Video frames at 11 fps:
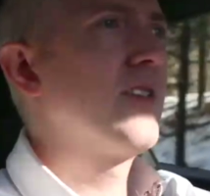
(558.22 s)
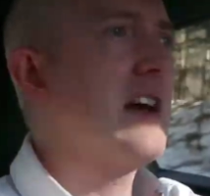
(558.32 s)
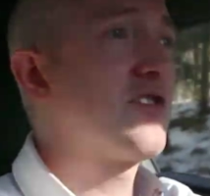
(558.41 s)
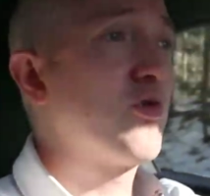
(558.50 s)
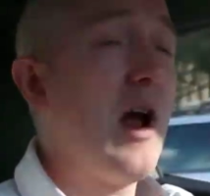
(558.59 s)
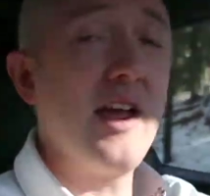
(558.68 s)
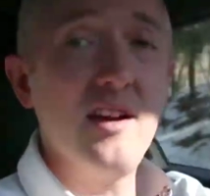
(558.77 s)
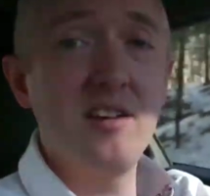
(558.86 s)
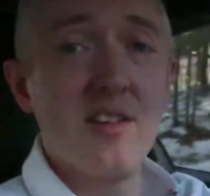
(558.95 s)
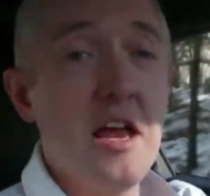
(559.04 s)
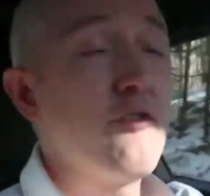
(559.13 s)
That's right.
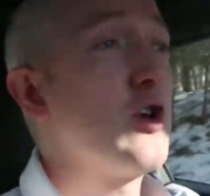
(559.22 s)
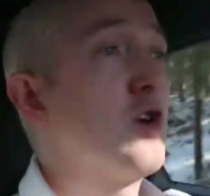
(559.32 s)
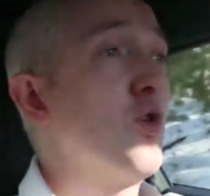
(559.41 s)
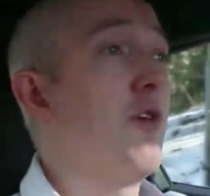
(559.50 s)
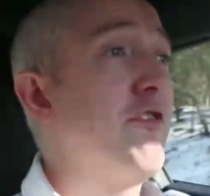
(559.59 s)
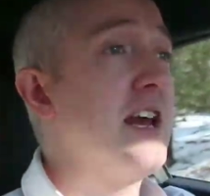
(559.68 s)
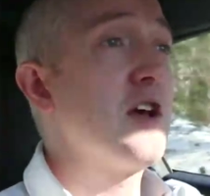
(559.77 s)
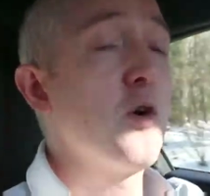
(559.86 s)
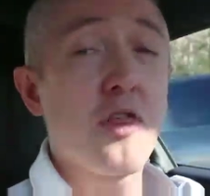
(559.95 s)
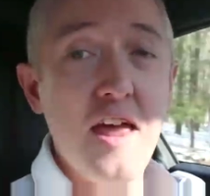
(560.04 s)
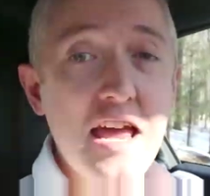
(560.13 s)
And if you could do a
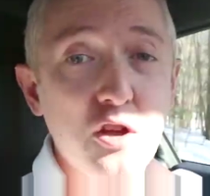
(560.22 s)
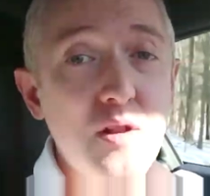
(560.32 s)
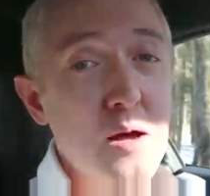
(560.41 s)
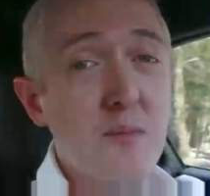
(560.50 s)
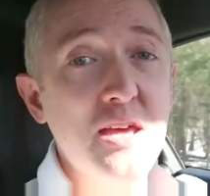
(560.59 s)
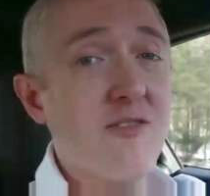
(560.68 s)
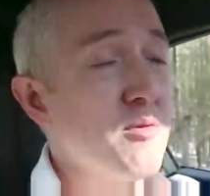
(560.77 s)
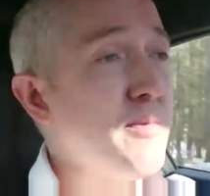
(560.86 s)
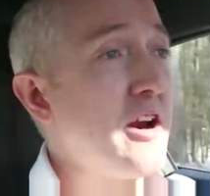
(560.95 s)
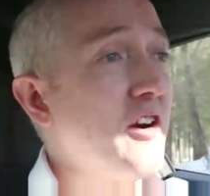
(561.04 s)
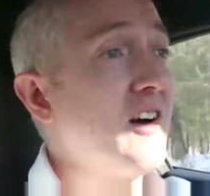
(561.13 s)
video thank you, that would be
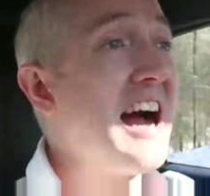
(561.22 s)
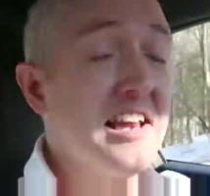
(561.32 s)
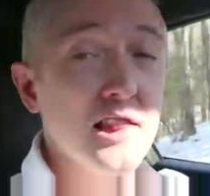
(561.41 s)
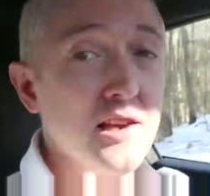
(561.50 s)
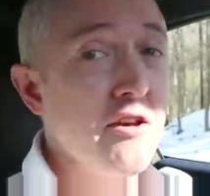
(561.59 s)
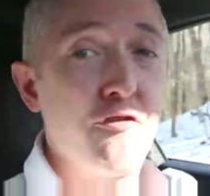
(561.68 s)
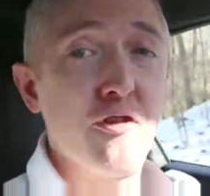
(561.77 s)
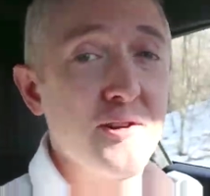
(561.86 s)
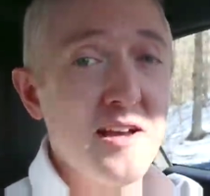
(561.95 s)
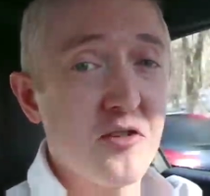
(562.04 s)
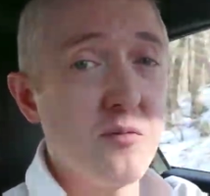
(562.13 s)
even better. I live
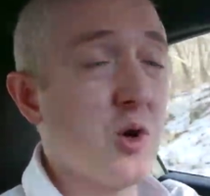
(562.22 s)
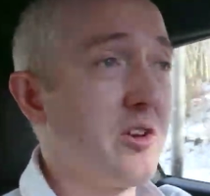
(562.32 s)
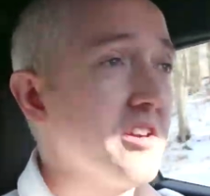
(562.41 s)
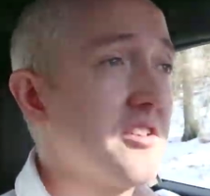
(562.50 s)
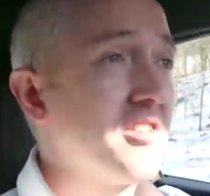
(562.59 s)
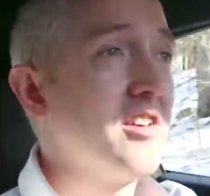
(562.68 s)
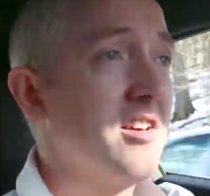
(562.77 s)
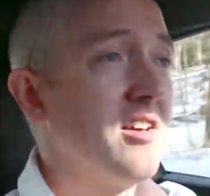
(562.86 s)
for testimonials.